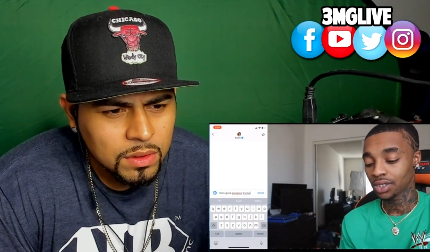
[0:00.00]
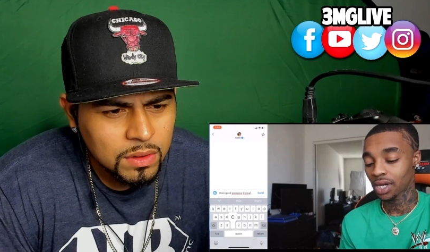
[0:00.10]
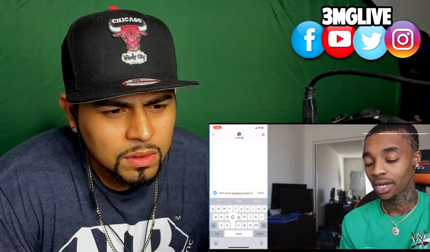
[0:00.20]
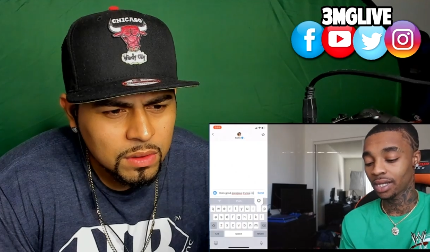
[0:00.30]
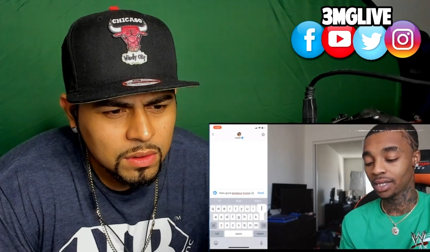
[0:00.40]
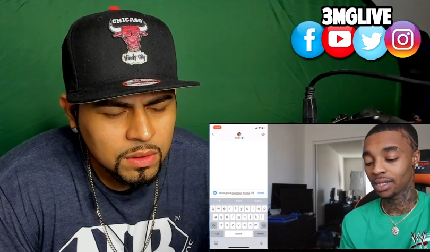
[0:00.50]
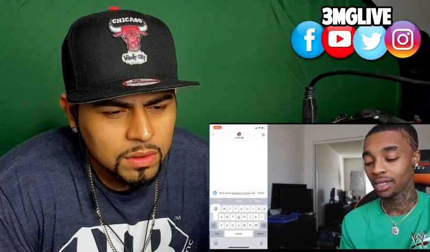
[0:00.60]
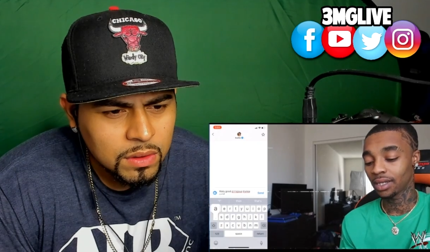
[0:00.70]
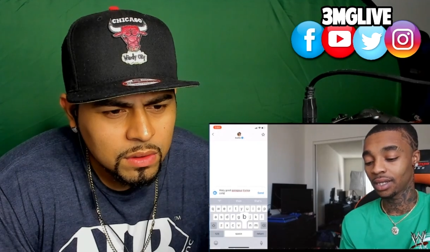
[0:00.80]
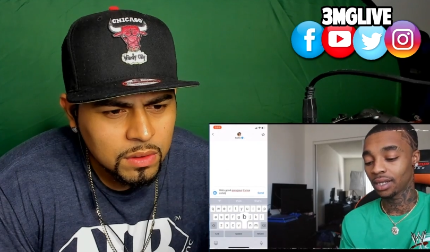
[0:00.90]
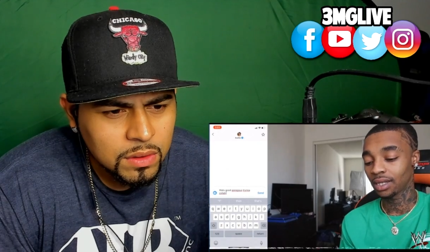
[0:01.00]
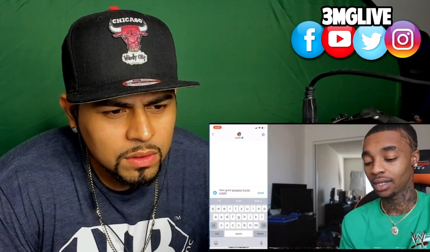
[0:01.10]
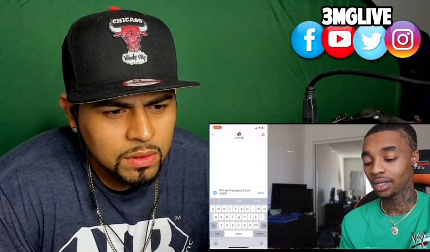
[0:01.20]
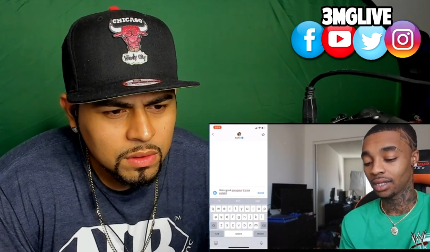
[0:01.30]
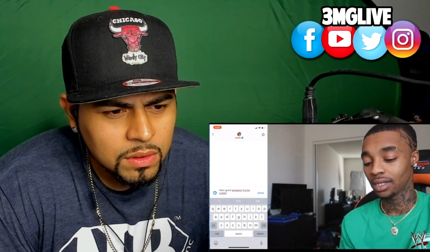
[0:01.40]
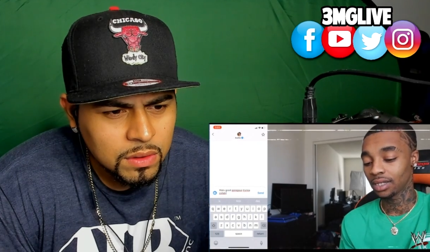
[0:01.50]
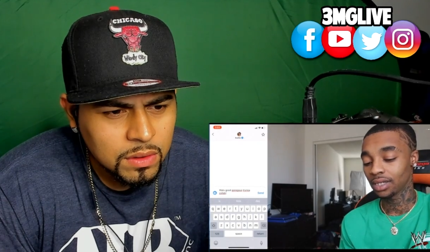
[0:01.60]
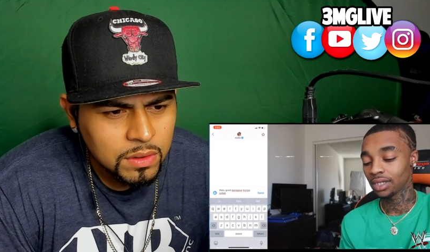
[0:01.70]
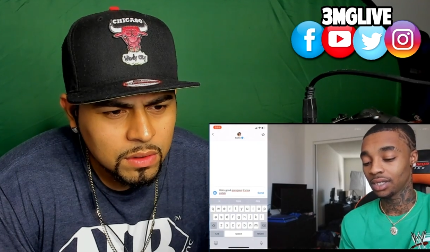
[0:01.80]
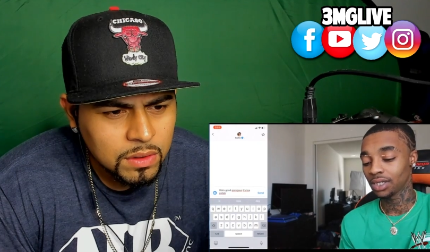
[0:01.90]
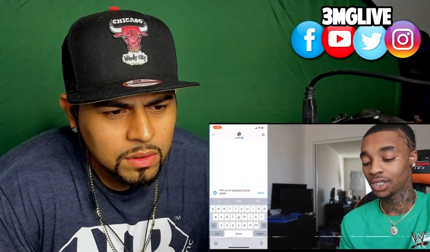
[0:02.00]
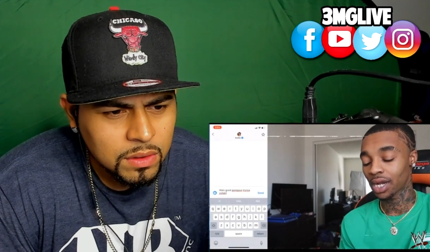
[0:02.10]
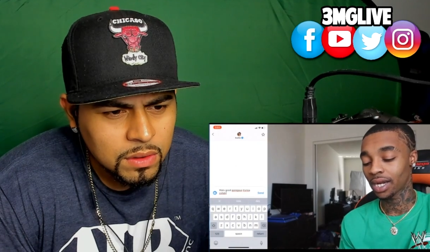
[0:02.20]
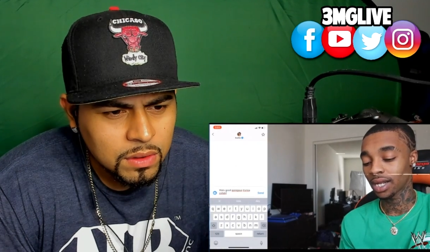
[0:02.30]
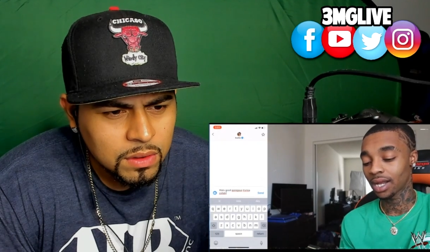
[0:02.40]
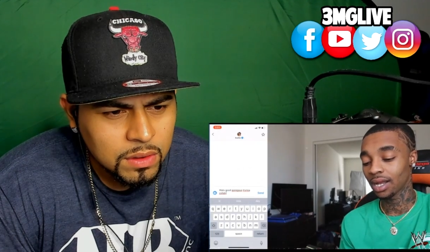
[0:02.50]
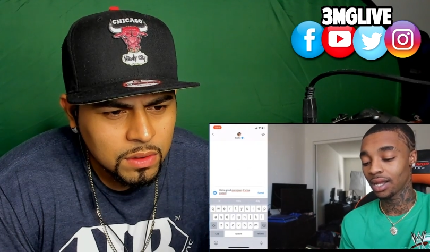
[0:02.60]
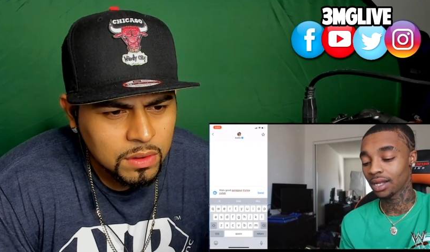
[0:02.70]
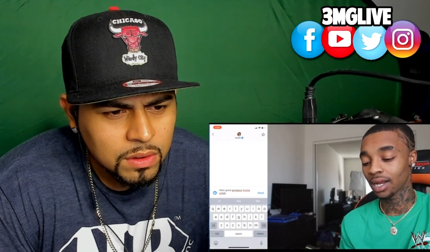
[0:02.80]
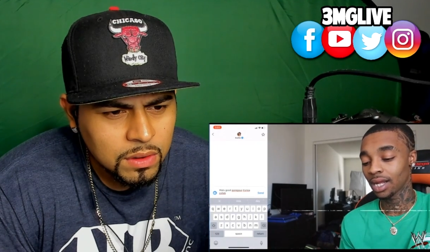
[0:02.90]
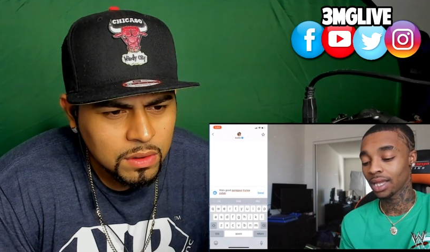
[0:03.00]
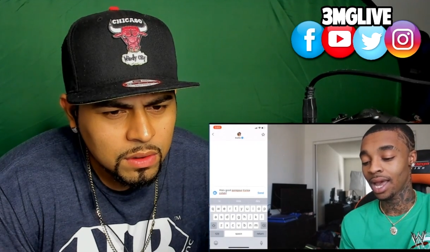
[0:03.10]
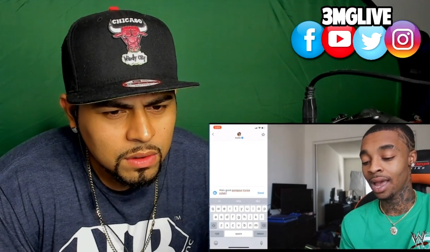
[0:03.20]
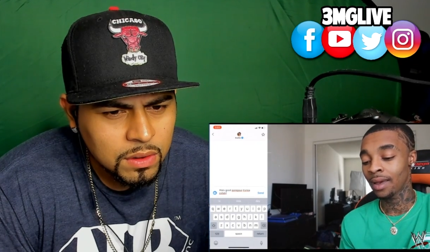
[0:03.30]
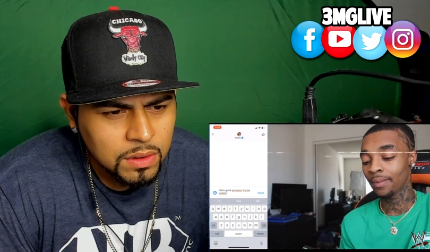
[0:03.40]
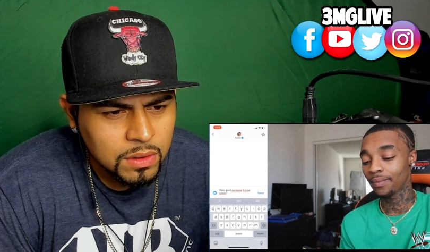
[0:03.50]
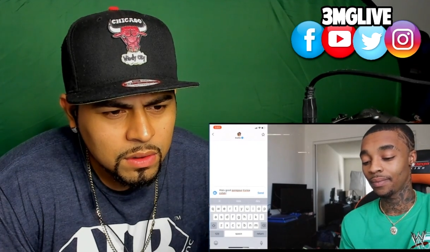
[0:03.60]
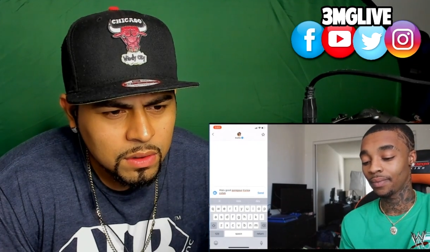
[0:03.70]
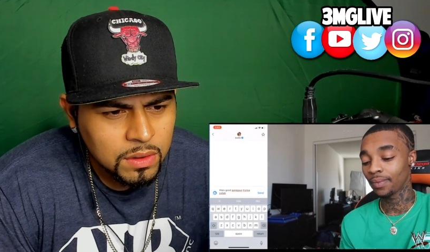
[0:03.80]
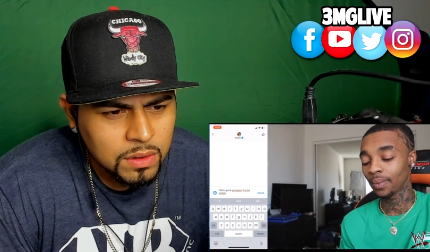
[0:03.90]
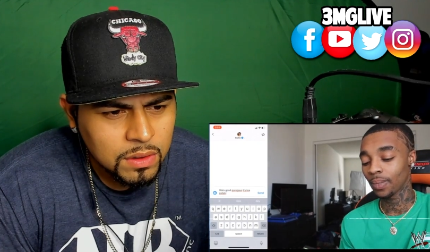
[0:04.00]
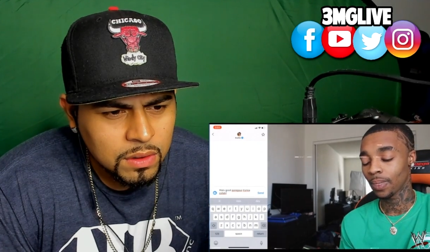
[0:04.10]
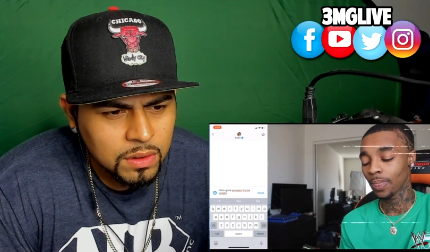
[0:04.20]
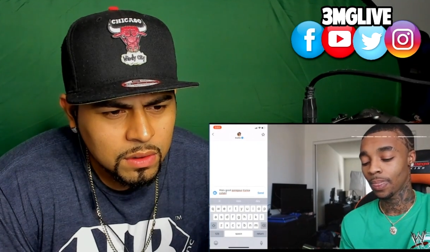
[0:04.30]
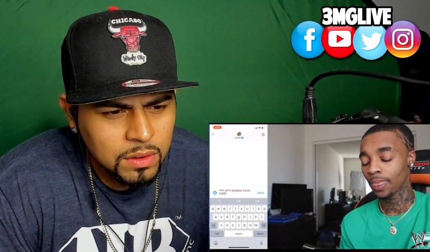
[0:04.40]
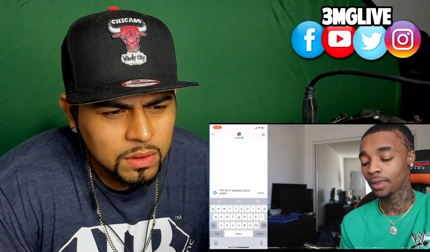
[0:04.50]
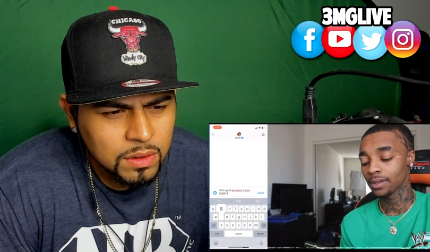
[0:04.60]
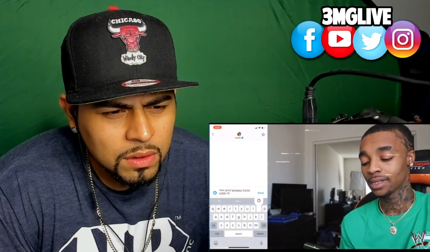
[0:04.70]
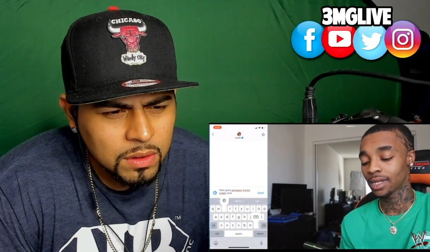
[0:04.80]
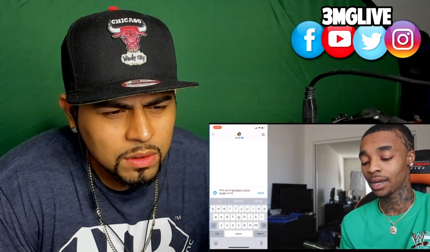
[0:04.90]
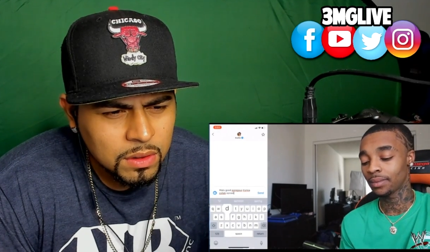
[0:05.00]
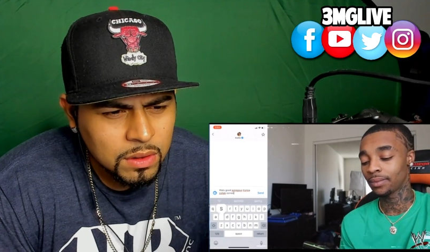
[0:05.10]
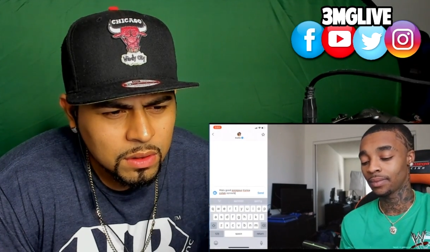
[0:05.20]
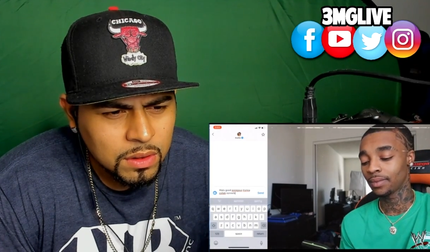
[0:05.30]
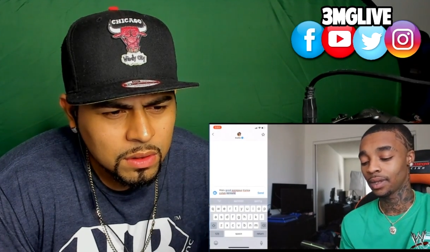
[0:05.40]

Speaker 1: Trying to, trying to collab some,